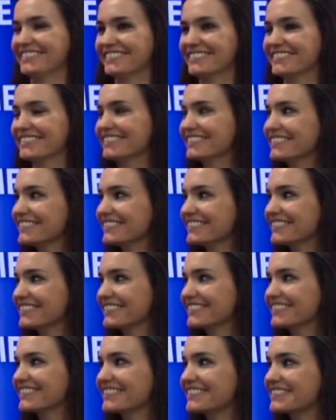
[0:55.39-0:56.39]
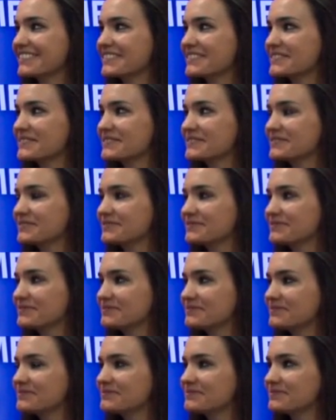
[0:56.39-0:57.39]

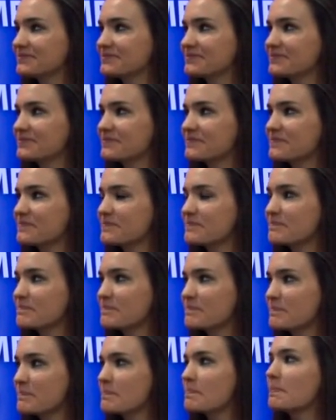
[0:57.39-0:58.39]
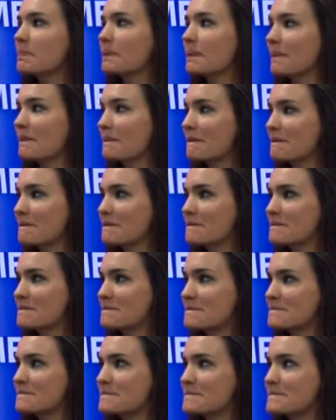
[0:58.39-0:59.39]

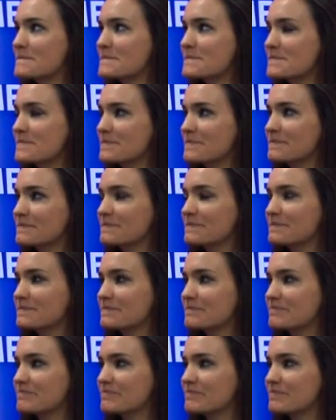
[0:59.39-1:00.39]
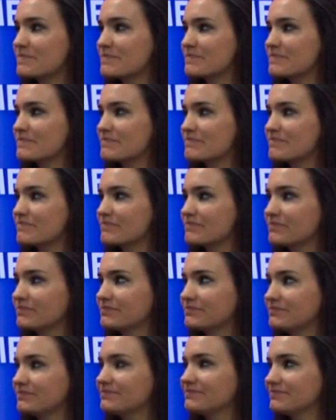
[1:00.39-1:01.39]

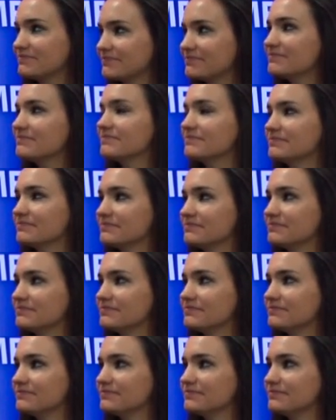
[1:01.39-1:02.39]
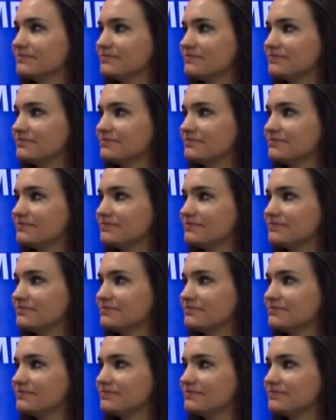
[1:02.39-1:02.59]
No words are spoken by the person on screen.